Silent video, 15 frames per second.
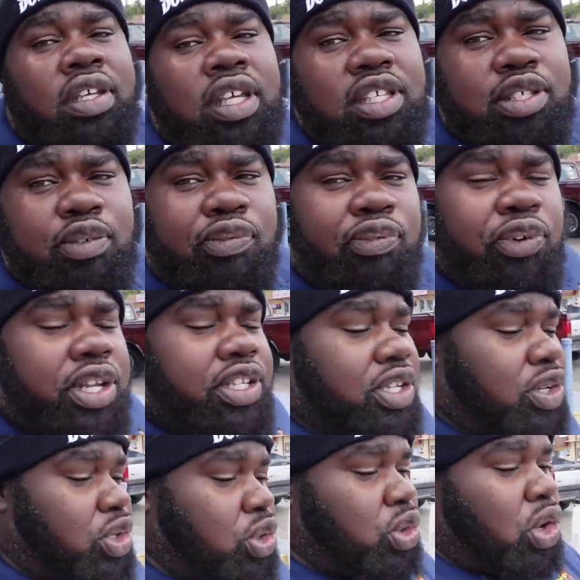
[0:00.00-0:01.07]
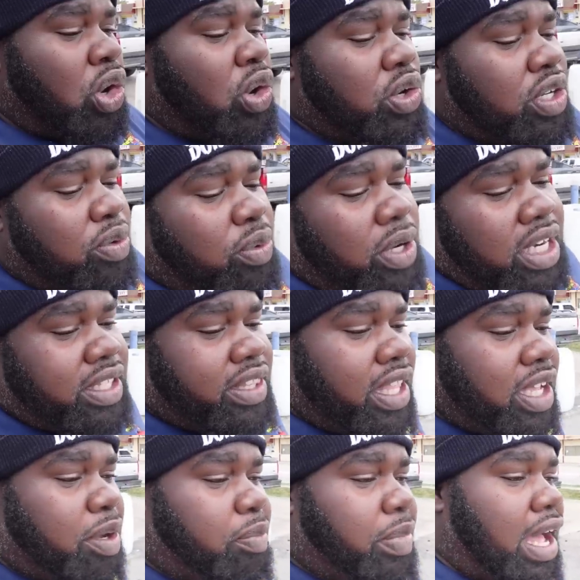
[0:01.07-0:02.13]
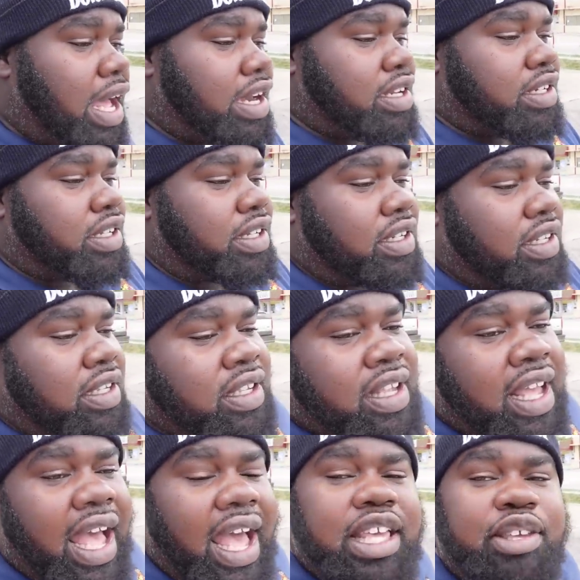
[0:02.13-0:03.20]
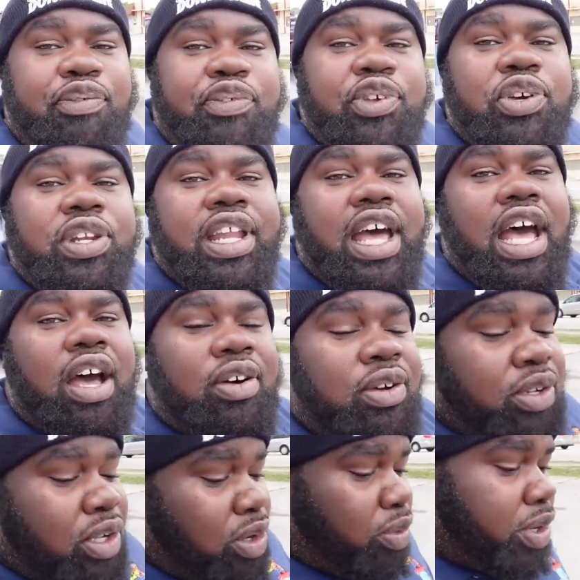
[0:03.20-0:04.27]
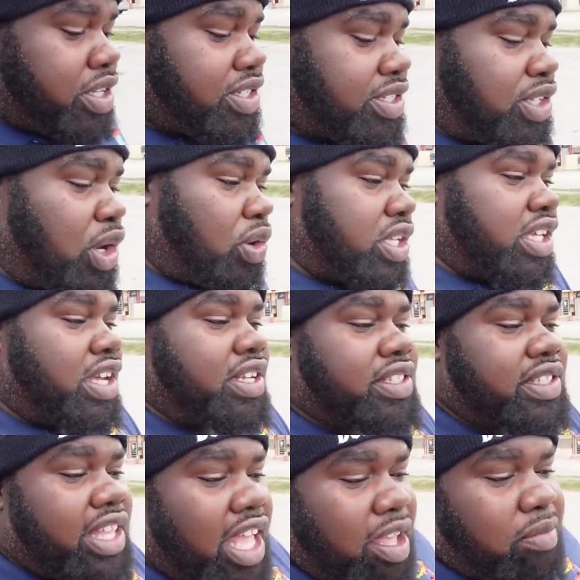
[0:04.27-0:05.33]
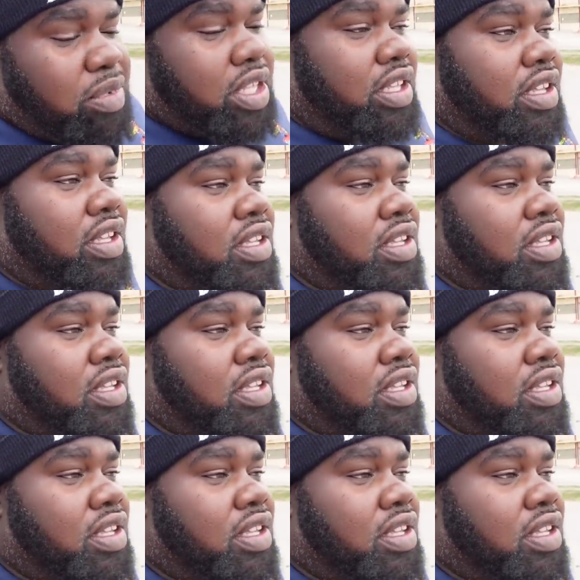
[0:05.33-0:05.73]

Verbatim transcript: get some footage of the new owner, what he think about it and how he feel now with his donk, you understand me?